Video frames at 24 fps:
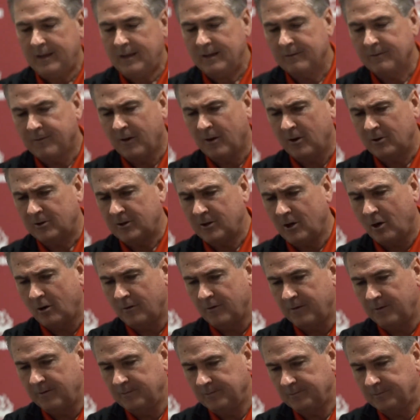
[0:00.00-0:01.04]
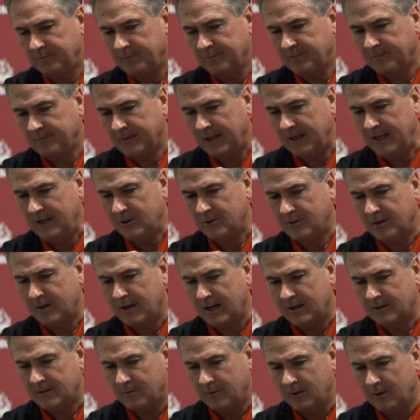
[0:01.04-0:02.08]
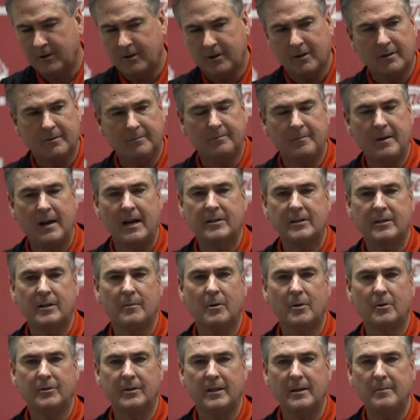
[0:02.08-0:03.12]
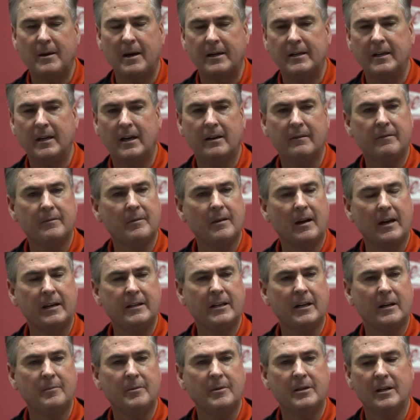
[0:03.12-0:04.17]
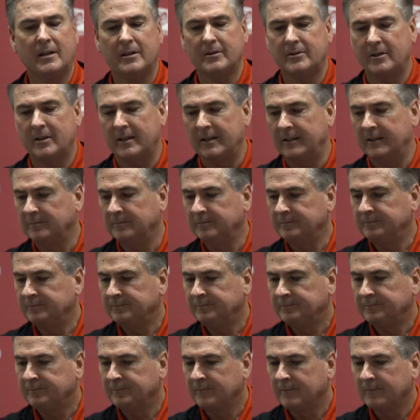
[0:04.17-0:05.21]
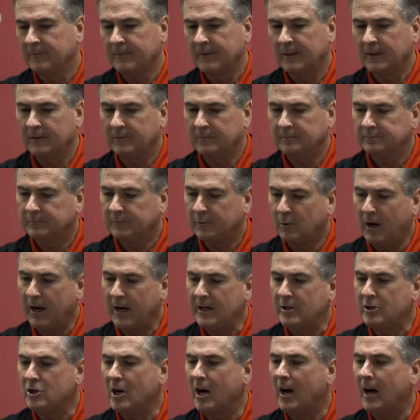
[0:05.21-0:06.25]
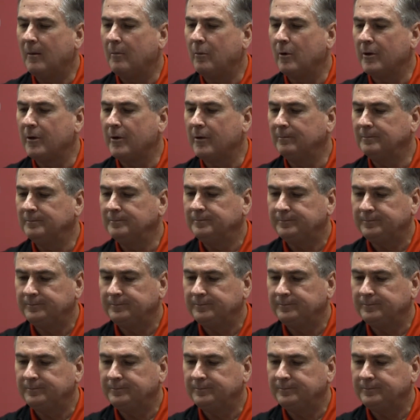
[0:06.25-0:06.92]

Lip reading: First off, Eastern has a really good basketball team. AW does a great job with them.